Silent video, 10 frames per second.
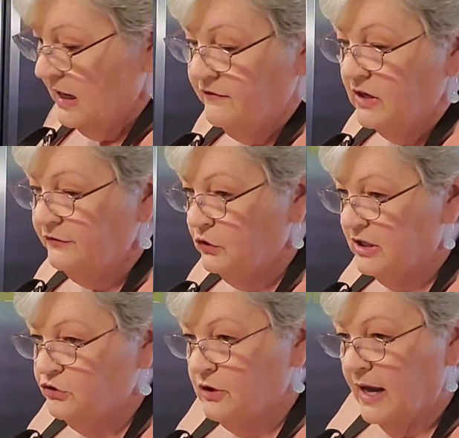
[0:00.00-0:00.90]
Even if you
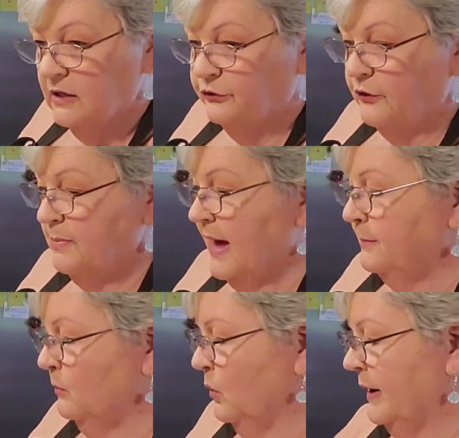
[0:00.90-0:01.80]
get your eggs from
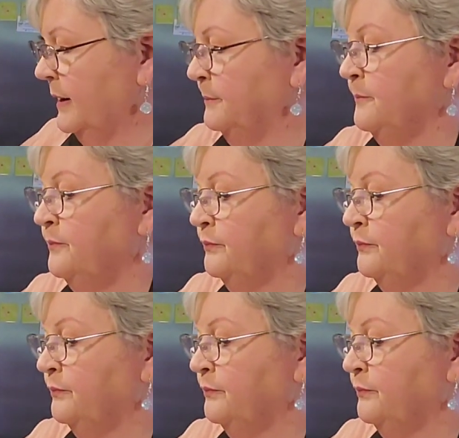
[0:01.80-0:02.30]
that morning,